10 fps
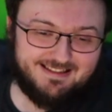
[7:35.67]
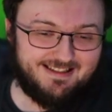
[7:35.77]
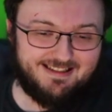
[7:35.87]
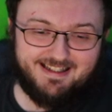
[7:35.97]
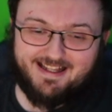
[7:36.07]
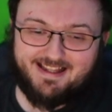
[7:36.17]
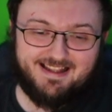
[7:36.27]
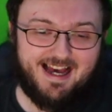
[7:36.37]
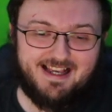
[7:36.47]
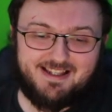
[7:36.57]
listen,
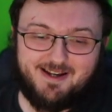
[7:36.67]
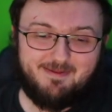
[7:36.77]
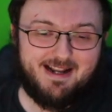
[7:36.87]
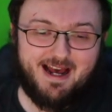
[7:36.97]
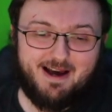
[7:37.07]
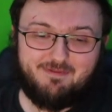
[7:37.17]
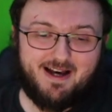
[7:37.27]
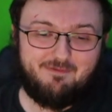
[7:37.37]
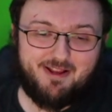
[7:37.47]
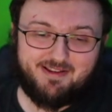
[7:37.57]
last year we didn't have an
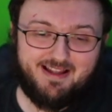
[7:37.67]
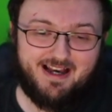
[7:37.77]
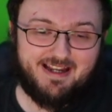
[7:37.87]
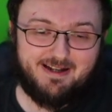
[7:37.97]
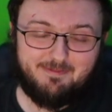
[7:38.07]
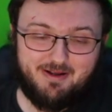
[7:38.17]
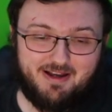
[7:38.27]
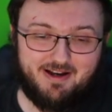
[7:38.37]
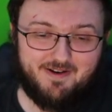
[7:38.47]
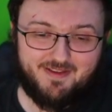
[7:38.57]
offensive line in the
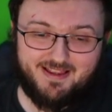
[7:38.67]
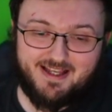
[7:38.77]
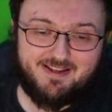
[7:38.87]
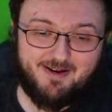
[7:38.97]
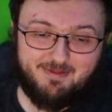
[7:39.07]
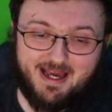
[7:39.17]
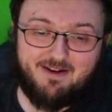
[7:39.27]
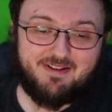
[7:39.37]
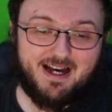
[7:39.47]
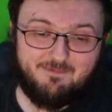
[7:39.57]
playoffs. This year we have
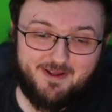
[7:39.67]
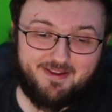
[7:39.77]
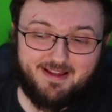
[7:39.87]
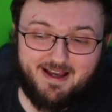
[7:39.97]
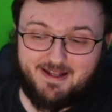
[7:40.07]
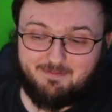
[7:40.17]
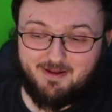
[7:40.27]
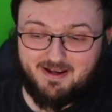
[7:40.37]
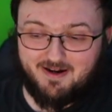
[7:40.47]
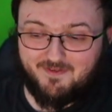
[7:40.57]
an offensive line in the
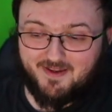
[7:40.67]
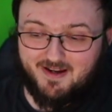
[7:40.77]
playoffs.